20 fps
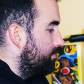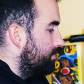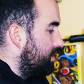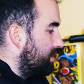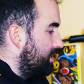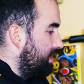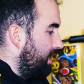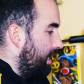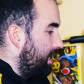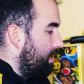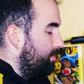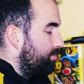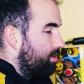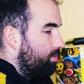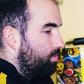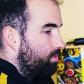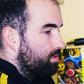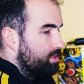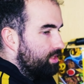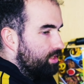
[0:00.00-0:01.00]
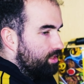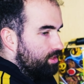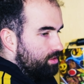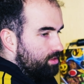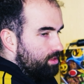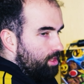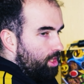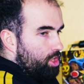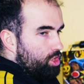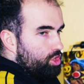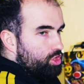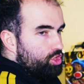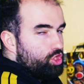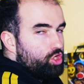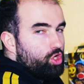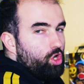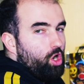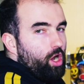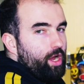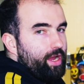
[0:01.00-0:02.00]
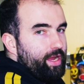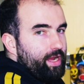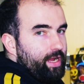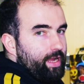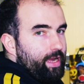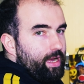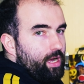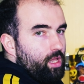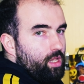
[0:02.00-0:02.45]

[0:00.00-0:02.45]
today, but I wanted to try and get